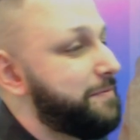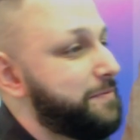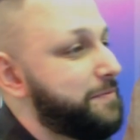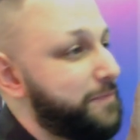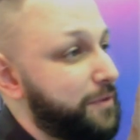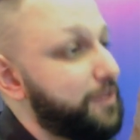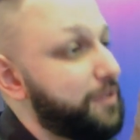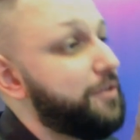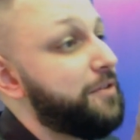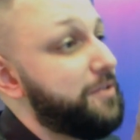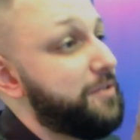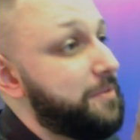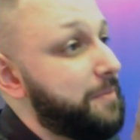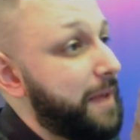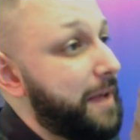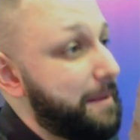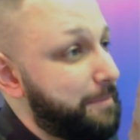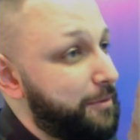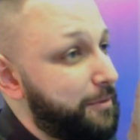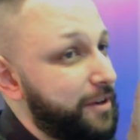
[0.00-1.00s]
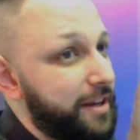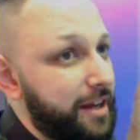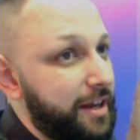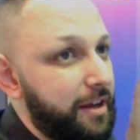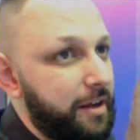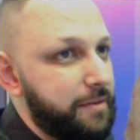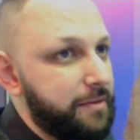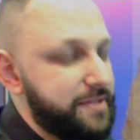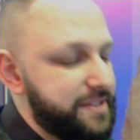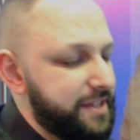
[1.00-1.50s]
Further to that point,
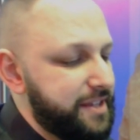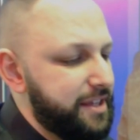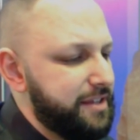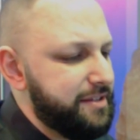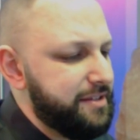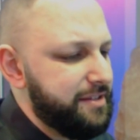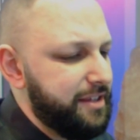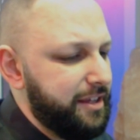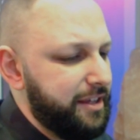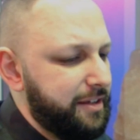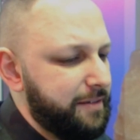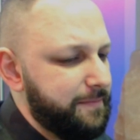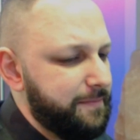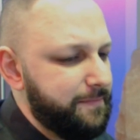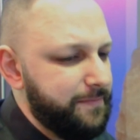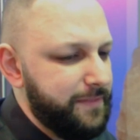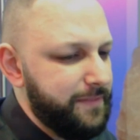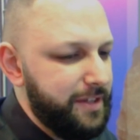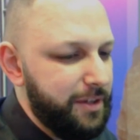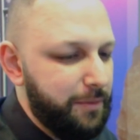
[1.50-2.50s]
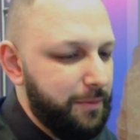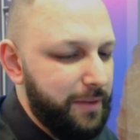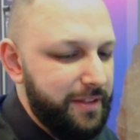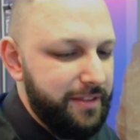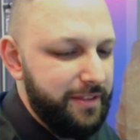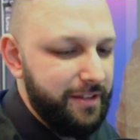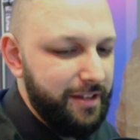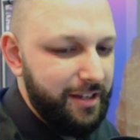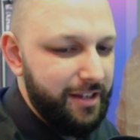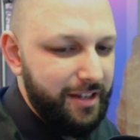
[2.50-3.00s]
I would say is like, you know
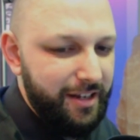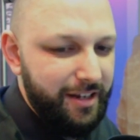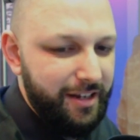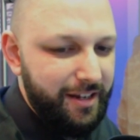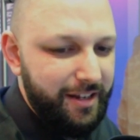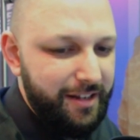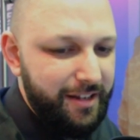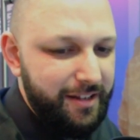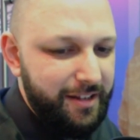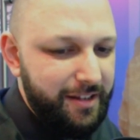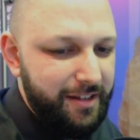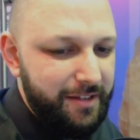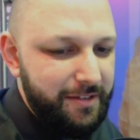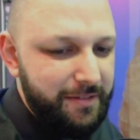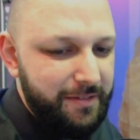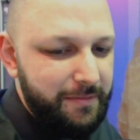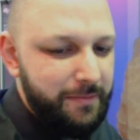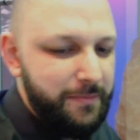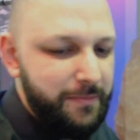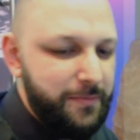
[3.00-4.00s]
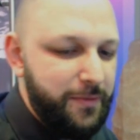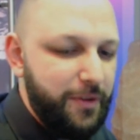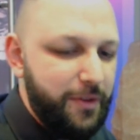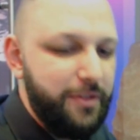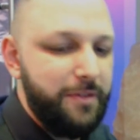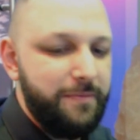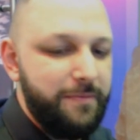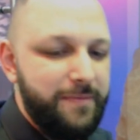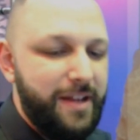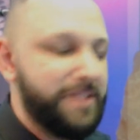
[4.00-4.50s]
what?
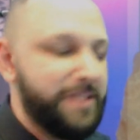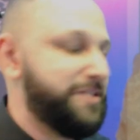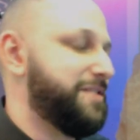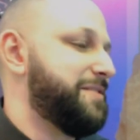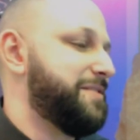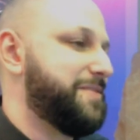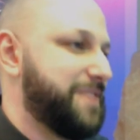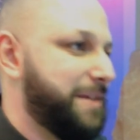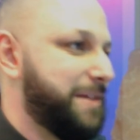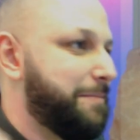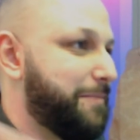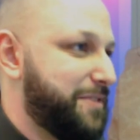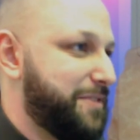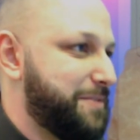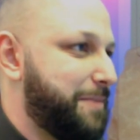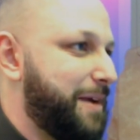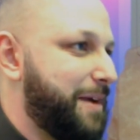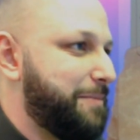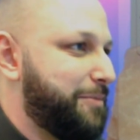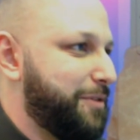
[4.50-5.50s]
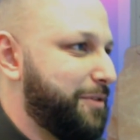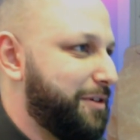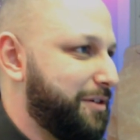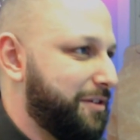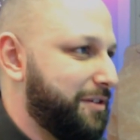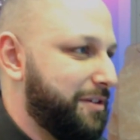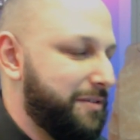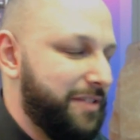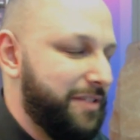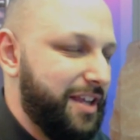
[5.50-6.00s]
Further, I should say to my point
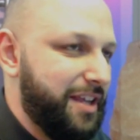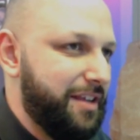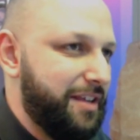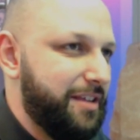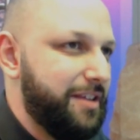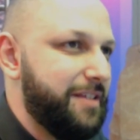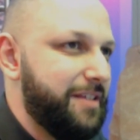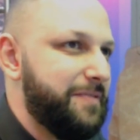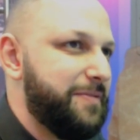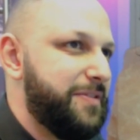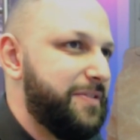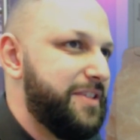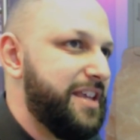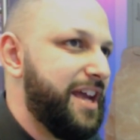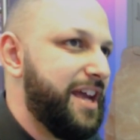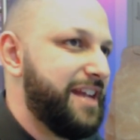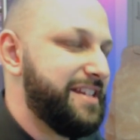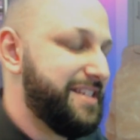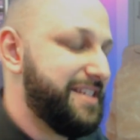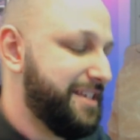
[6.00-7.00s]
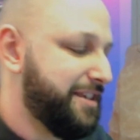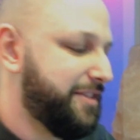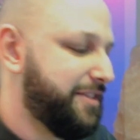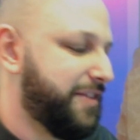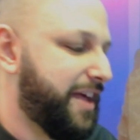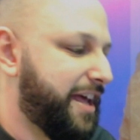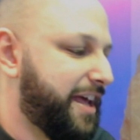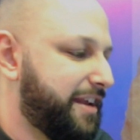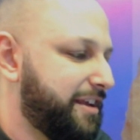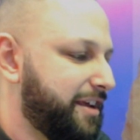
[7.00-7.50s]
earlier, like the idea
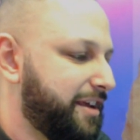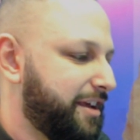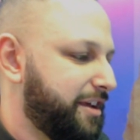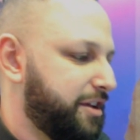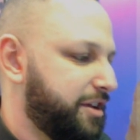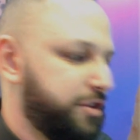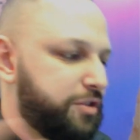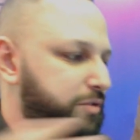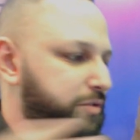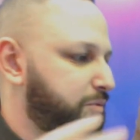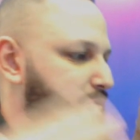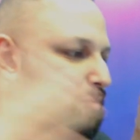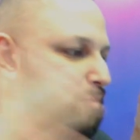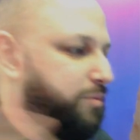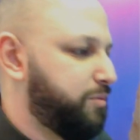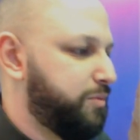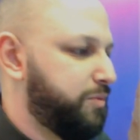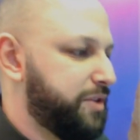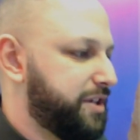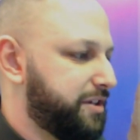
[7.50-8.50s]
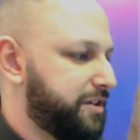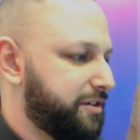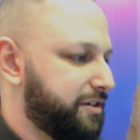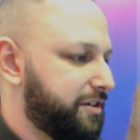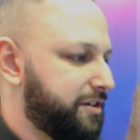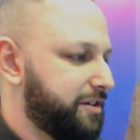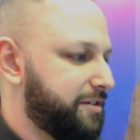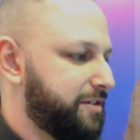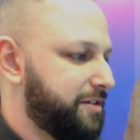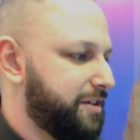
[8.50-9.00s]
that we
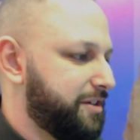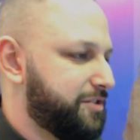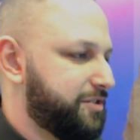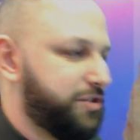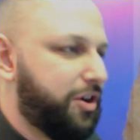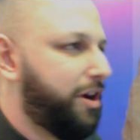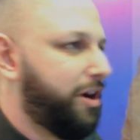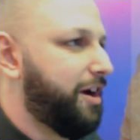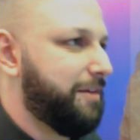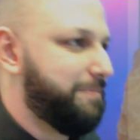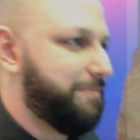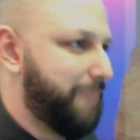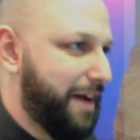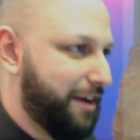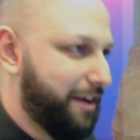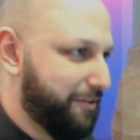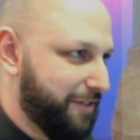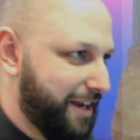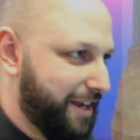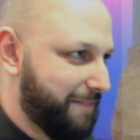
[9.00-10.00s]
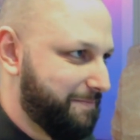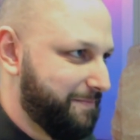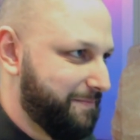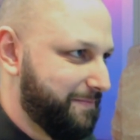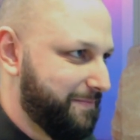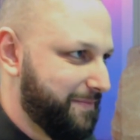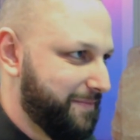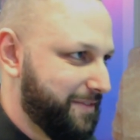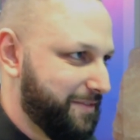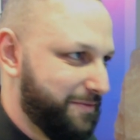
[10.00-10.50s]
could talk battle rap
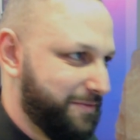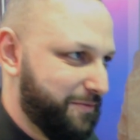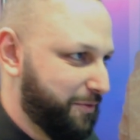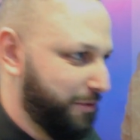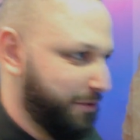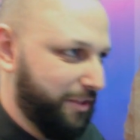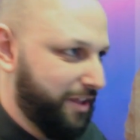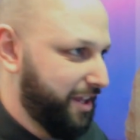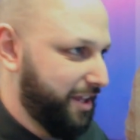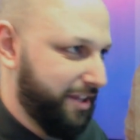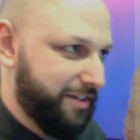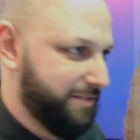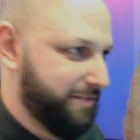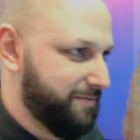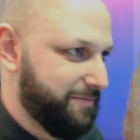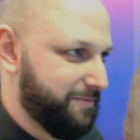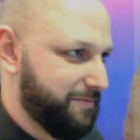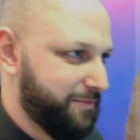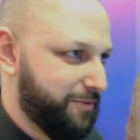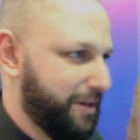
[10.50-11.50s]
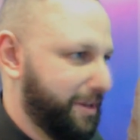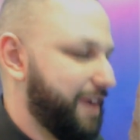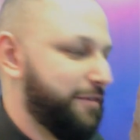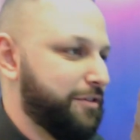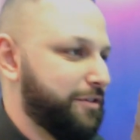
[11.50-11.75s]
for like forever.